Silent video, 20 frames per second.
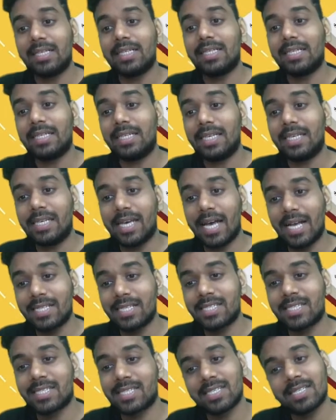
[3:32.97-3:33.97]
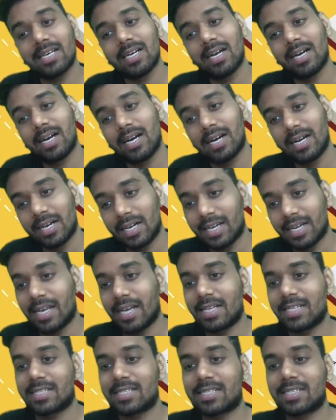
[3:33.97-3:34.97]
Yes,
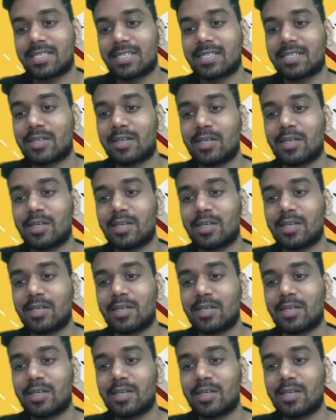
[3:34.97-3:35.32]
yes.